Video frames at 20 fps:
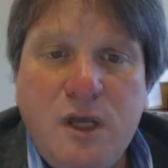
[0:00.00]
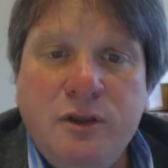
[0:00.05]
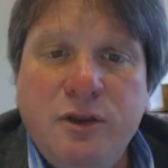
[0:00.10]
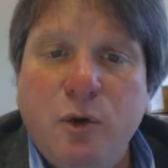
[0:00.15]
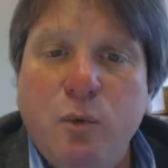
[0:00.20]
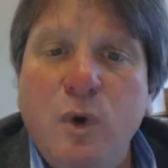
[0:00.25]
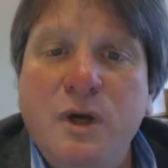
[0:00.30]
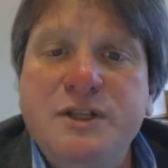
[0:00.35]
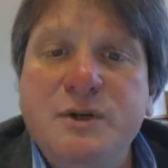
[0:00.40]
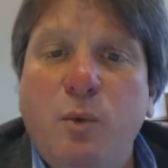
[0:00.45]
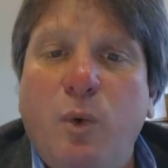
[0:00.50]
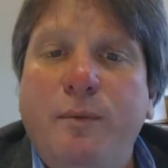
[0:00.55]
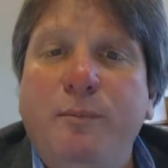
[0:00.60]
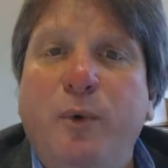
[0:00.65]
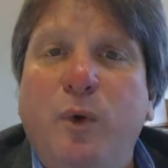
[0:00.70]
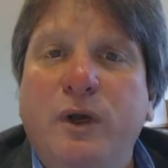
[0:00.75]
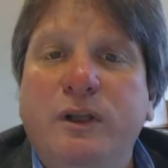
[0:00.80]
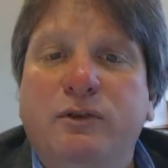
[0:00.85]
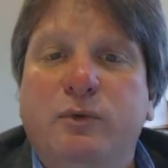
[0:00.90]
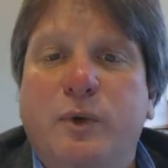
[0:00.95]
There was a
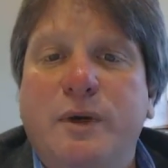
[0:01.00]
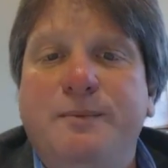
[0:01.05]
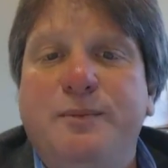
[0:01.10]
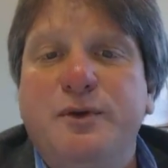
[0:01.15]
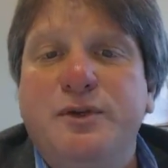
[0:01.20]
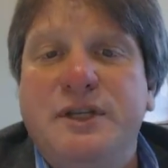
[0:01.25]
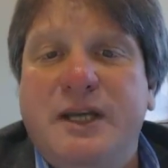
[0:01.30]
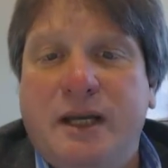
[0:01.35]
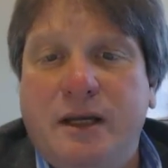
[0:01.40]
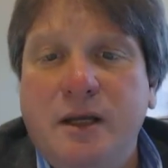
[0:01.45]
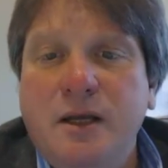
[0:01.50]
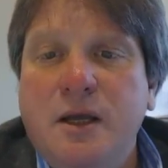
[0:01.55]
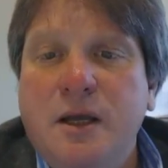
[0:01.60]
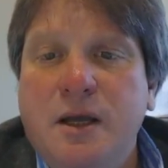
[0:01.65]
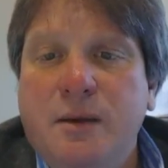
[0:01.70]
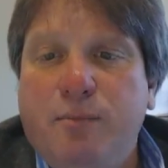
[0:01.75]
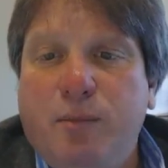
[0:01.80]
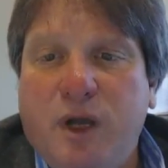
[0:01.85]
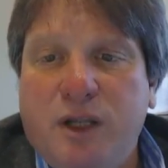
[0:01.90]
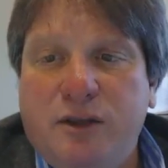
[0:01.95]

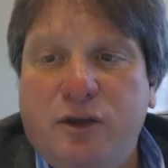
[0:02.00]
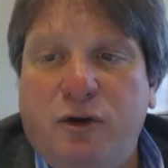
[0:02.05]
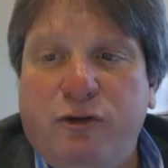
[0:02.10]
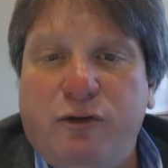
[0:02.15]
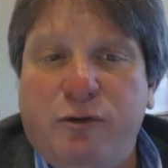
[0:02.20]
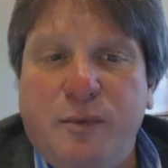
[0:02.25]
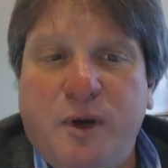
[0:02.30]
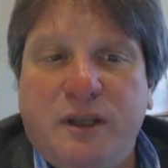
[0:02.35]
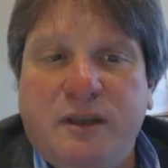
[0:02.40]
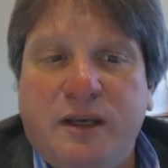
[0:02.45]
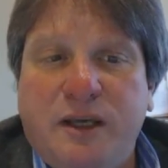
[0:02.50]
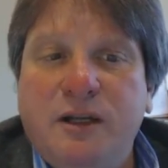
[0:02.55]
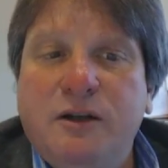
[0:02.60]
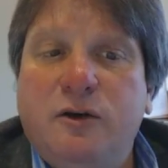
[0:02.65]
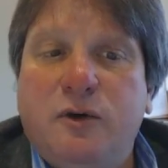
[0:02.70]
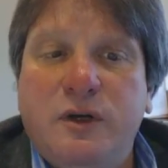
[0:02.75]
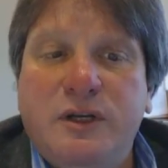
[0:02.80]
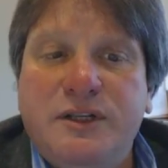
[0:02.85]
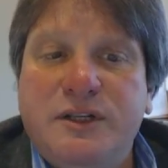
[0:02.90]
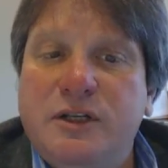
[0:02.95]
1.3% month over month
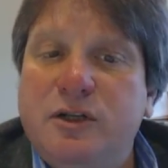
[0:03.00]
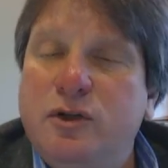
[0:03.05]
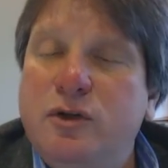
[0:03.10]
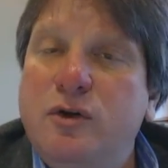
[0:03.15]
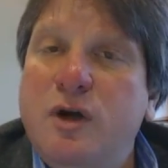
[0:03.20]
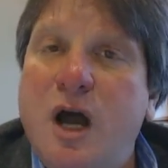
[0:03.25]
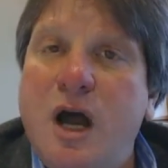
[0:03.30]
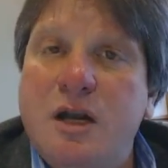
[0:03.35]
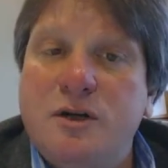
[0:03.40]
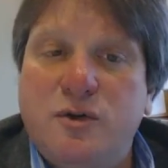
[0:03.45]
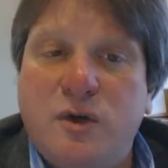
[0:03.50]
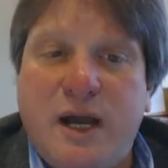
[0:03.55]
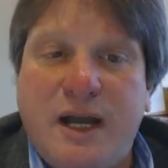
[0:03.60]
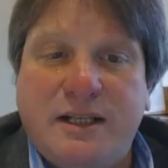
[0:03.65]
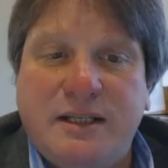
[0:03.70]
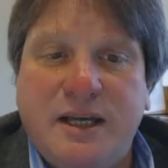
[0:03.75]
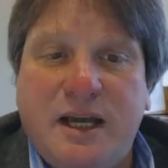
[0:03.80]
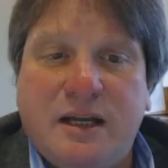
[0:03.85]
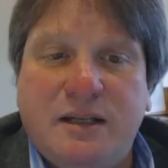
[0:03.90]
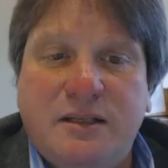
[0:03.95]
increase in new
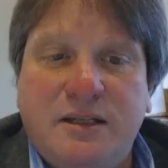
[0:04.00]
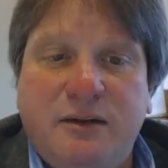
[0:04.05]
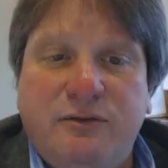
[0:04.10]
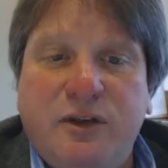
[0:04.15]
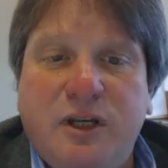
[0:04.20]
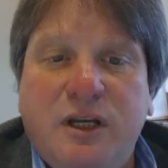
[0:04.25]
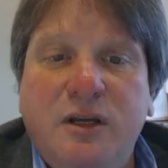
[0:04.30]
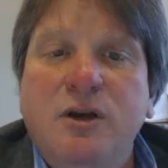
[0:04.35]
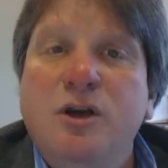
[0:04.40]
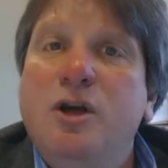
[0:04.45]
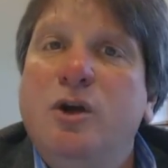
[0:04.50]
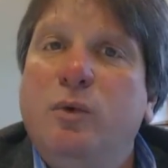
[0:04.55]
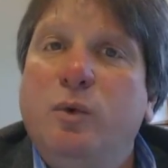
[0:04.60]
contract activity,